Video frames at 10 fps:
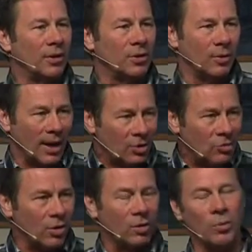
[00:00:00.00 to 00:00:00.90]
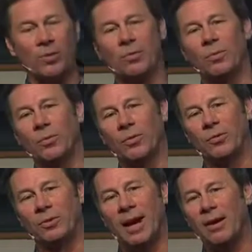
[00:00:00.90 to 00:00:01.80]
And so I'll struggle with, with
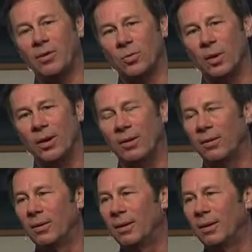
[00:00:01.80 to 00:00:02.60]
doubt as well.